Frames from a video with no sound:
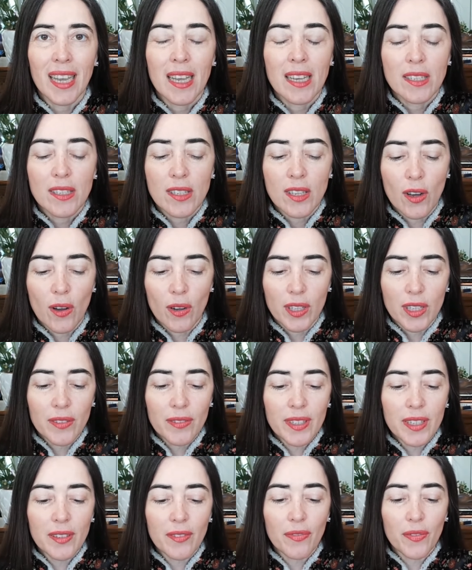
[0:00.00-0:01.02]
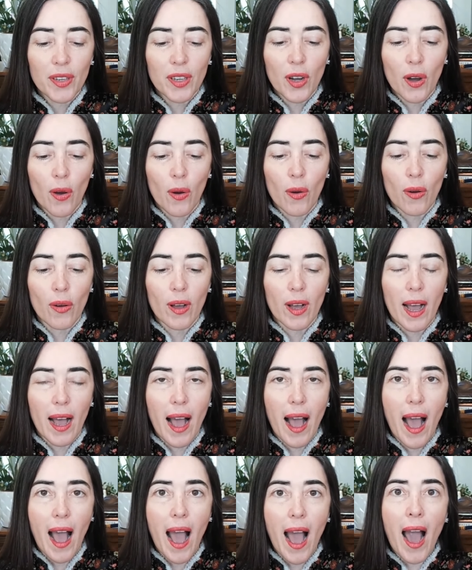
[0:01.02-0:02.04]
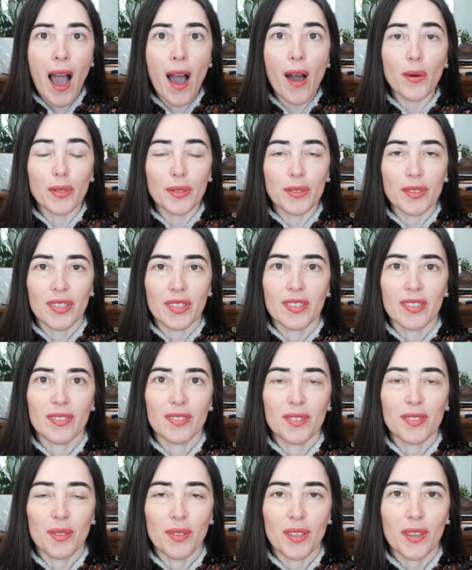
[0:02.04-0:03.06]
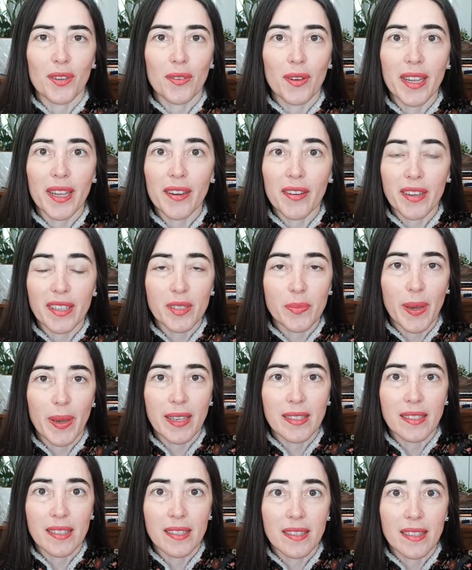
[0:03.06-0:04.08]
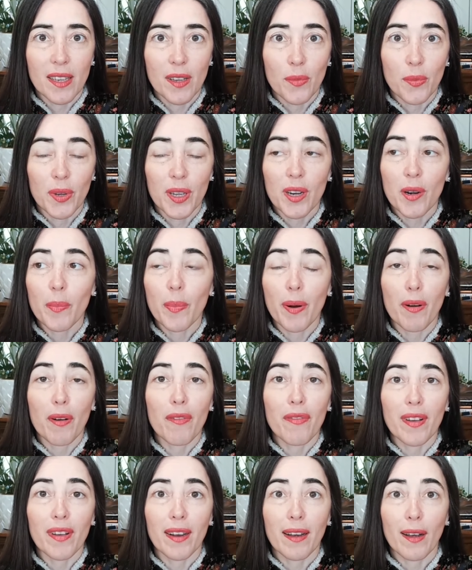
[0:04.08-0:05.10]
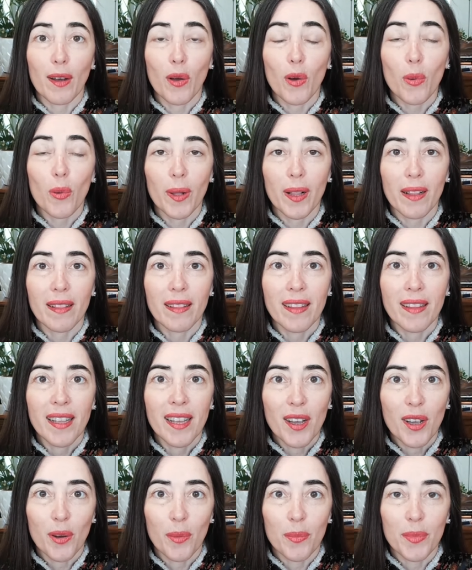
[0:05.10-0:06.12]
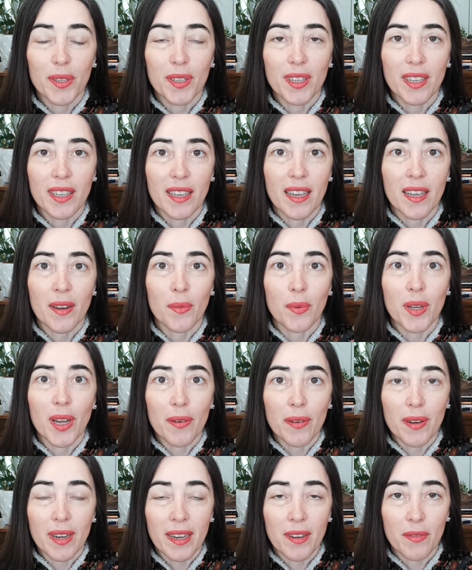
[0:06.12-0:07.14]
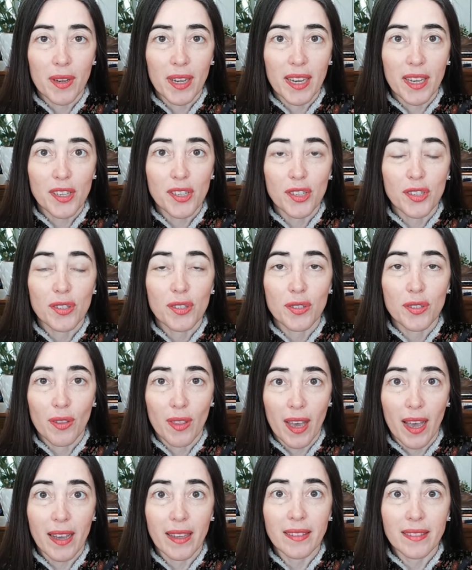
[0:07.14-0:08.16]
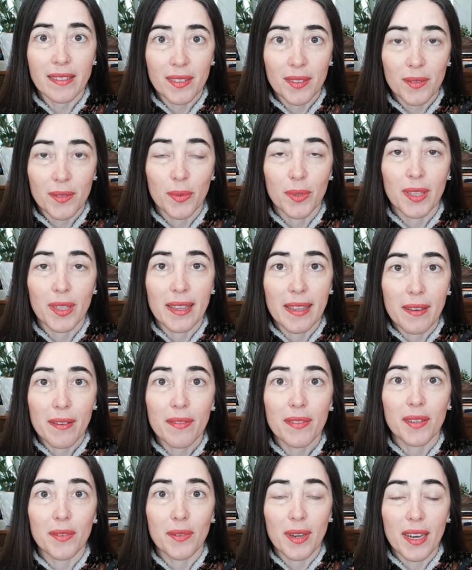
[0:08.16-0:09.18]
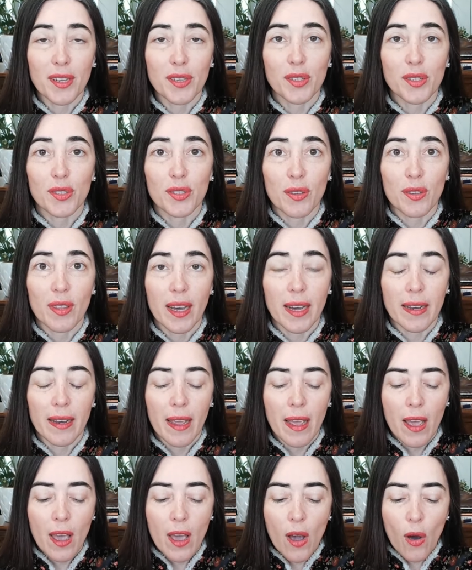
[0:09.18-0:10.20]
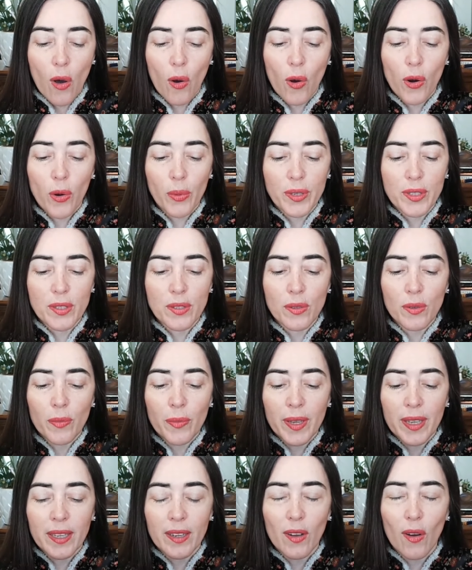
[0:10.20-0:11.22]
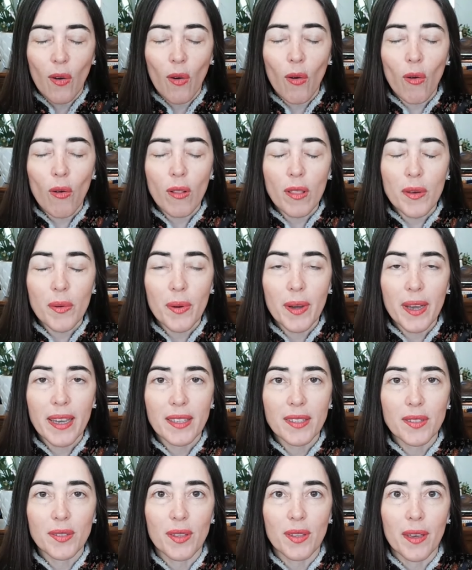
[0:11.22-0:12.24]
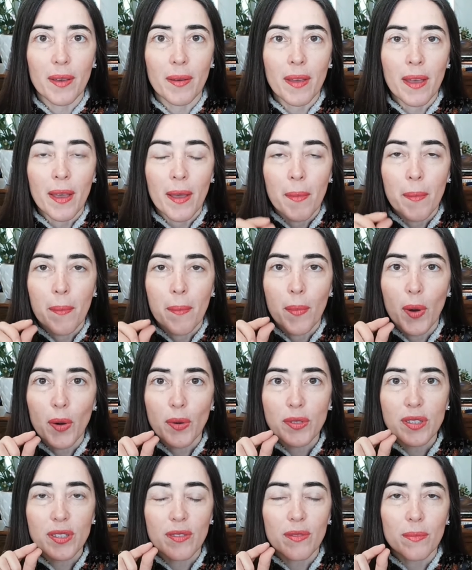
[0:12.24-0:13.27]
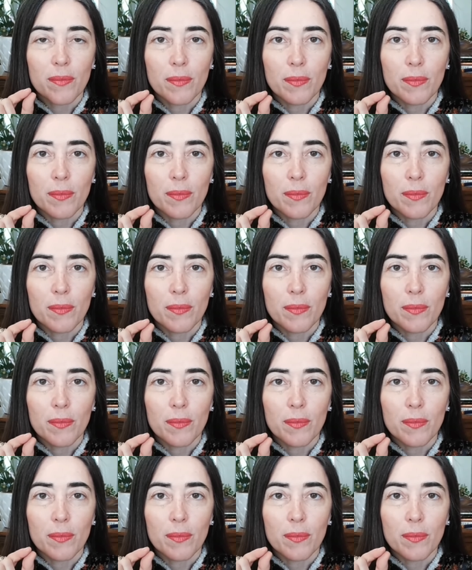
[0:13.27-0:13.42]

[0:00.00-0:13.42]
So even if we go out to the greater expanse and say we are part of a global community and we are in relation to that, we live in relation to that, or we zoom in all the way to the most